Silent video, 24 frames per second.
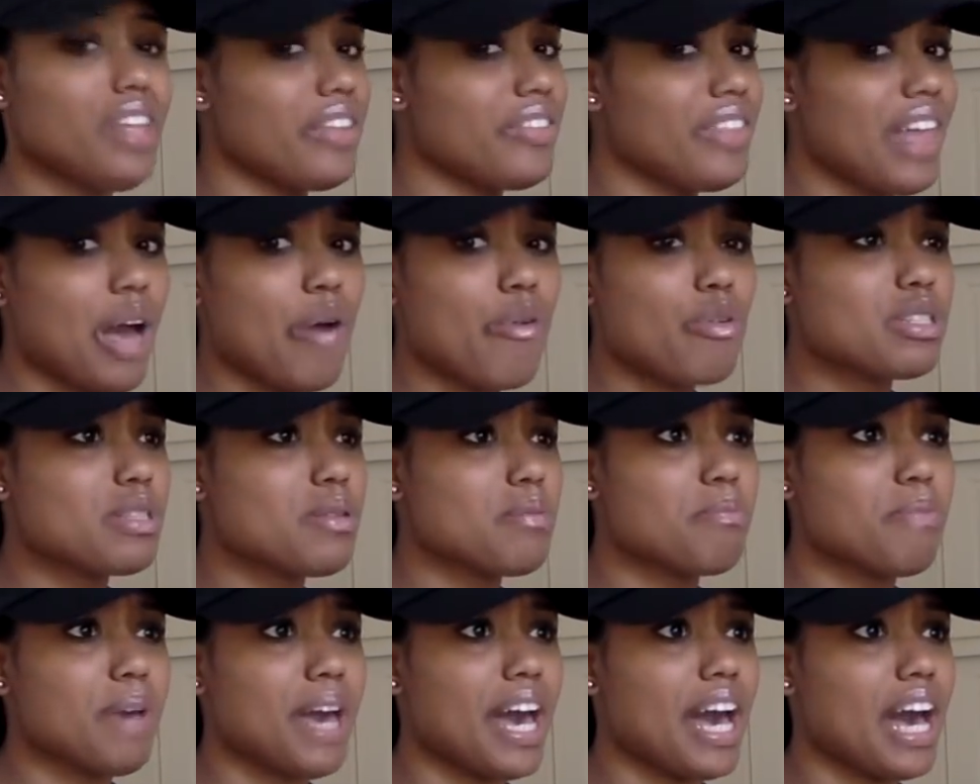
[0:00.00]
that
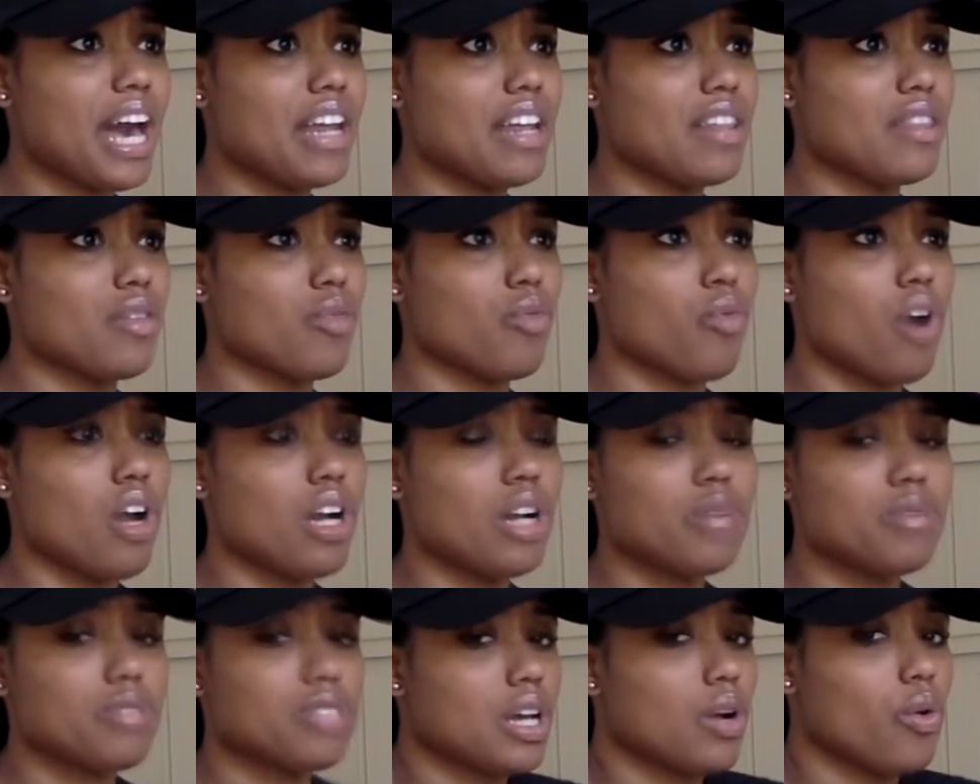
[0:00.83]
wasn't bad, and the
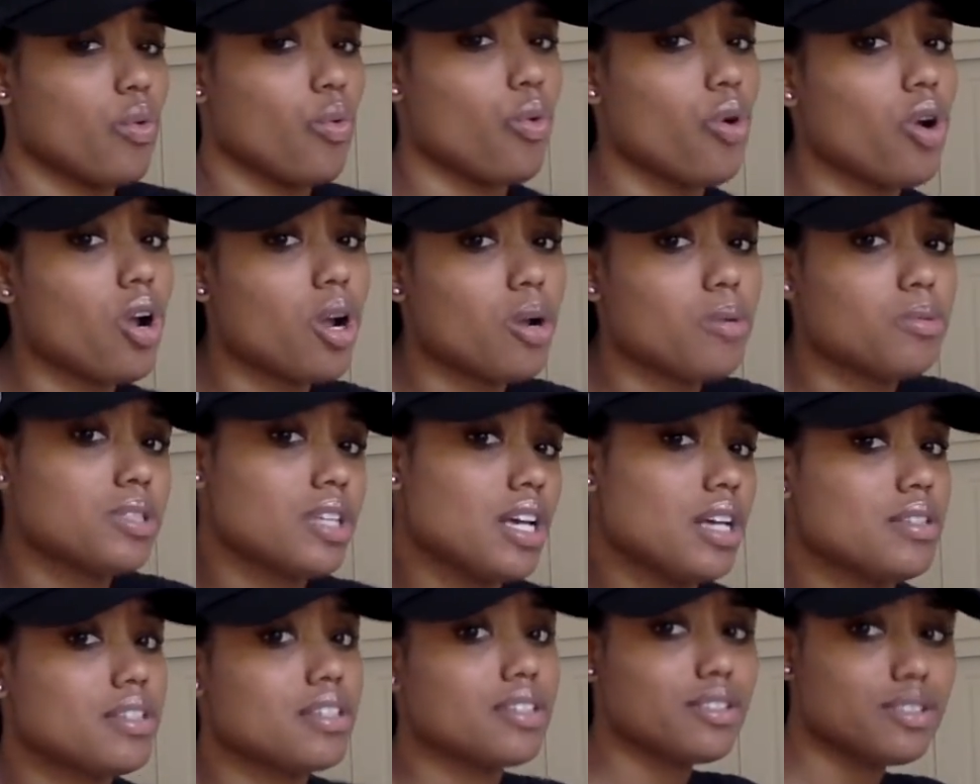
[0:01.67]
water was like warm, so
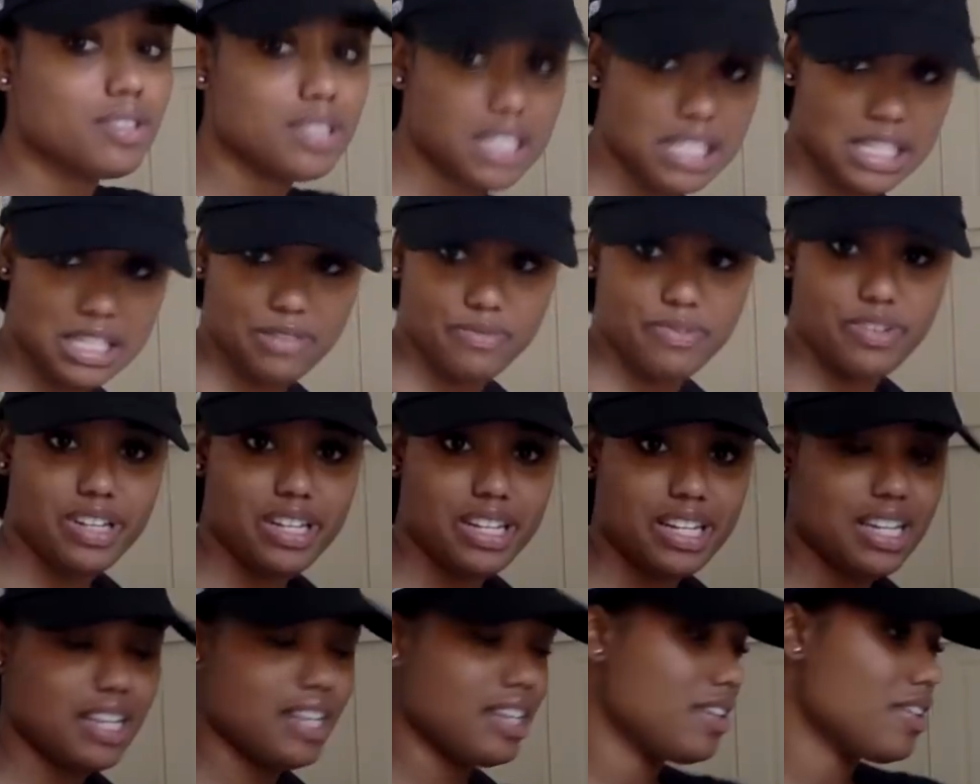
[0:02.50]
I was like, oh, this is
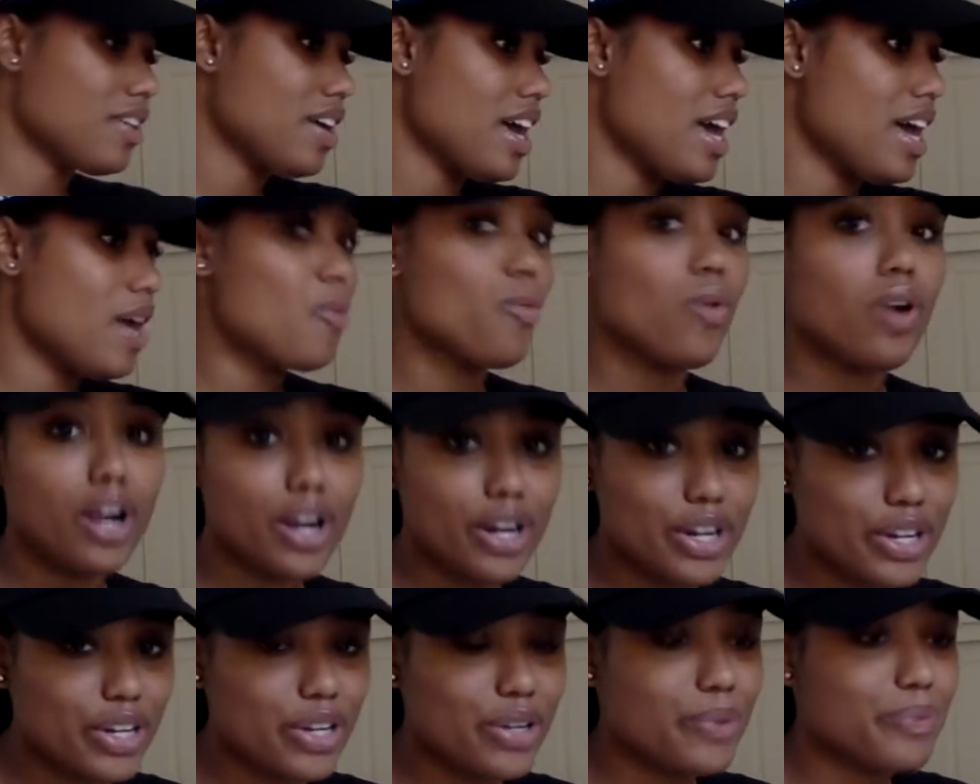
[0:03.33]
fun. Okay,
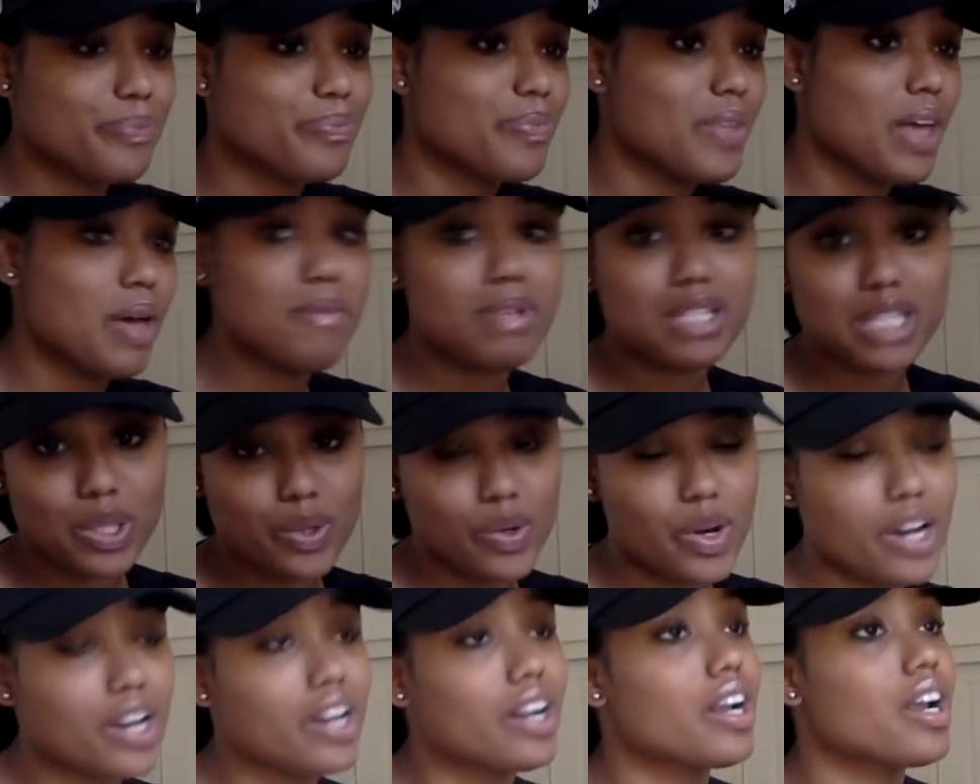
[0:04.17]
water. I miss the
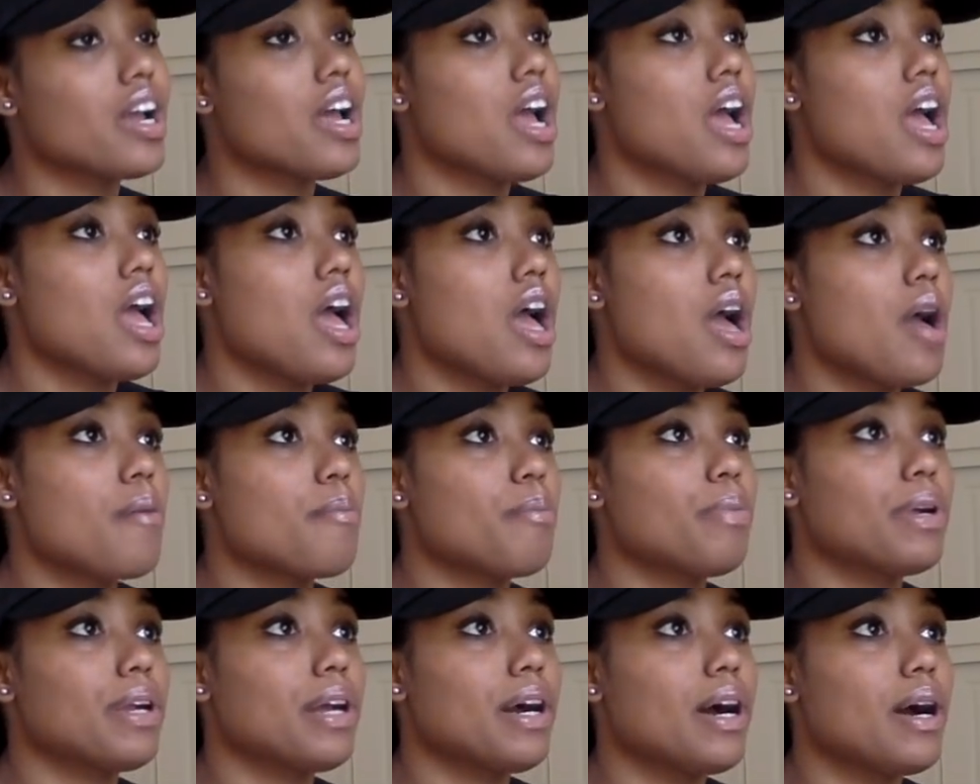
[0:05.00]
water,
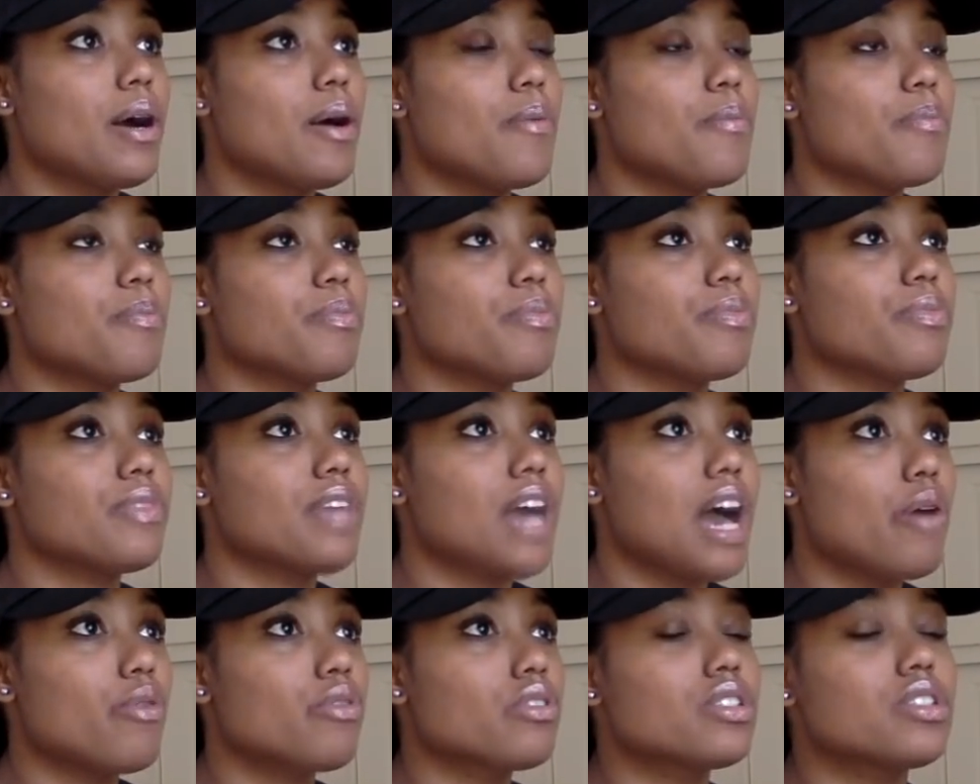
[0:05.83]
but
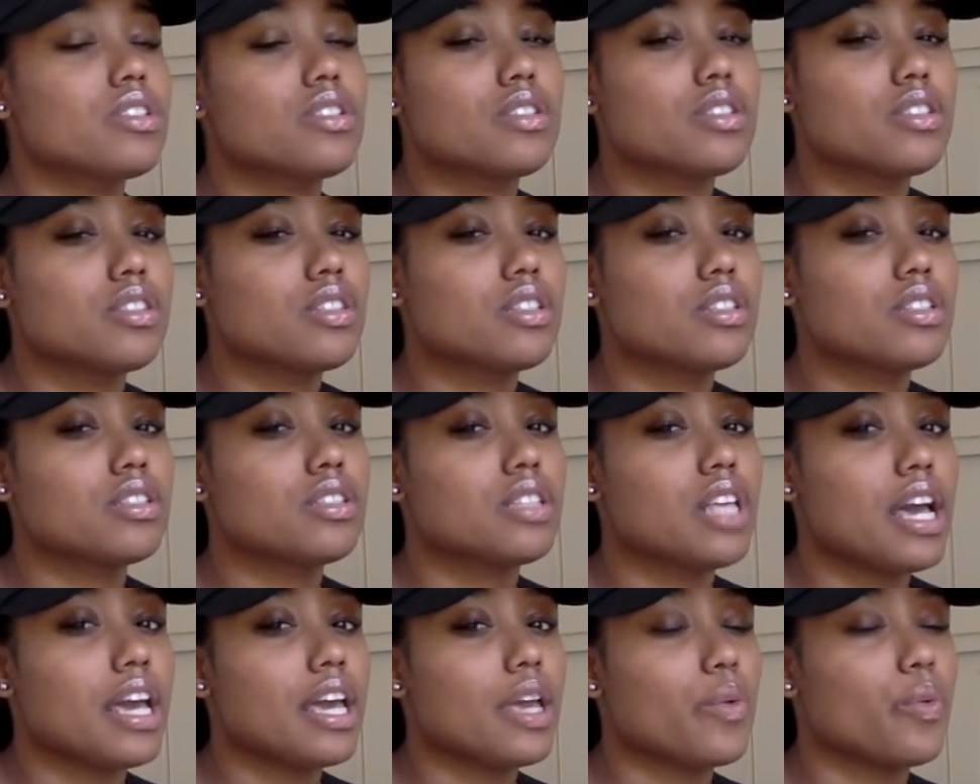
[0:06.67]
that was the
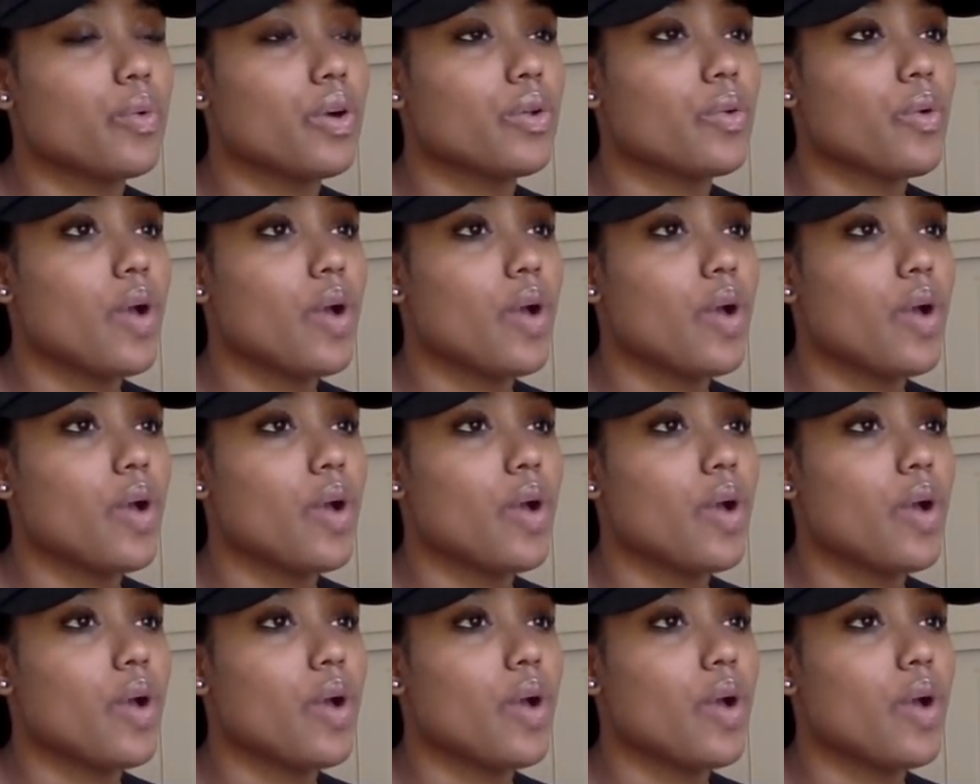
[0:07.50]
second one.